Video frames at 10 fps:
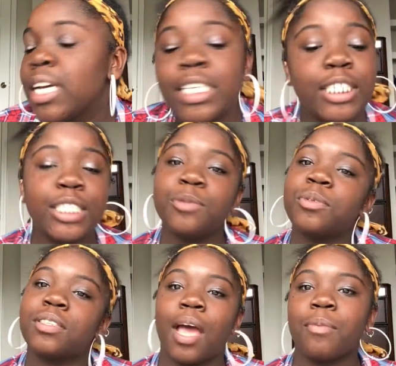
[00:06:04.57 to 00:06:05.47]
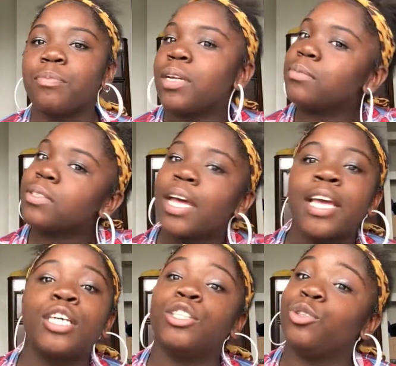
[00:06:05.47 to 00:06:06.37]
she was hyping me up. She's like,
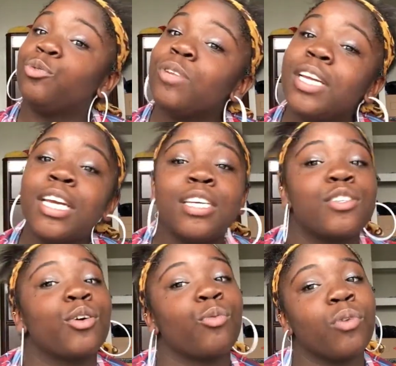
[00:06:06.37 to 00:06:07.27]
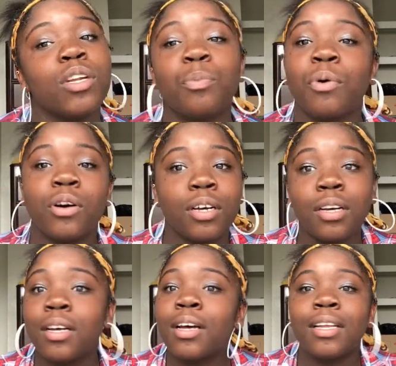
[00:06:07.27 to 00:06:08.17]
you need to run up on
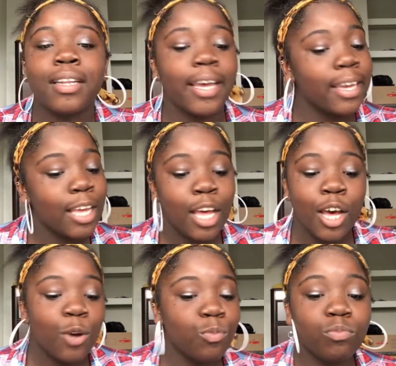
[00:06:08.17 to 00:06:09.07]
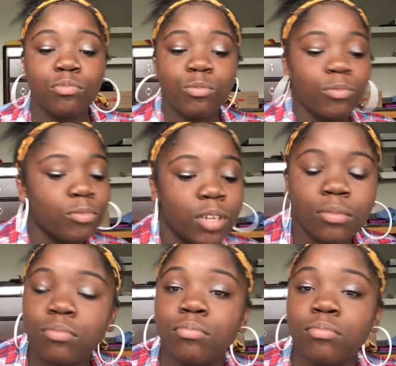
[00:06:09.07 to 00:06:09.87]
her. Like the